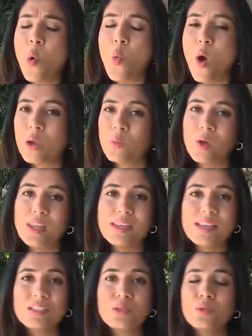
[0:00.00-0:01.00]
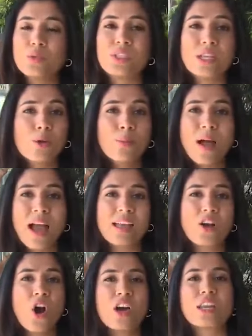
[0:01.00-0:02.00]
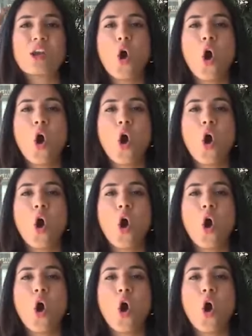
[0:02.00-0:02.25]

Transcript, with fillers: One witness who was nearby caught it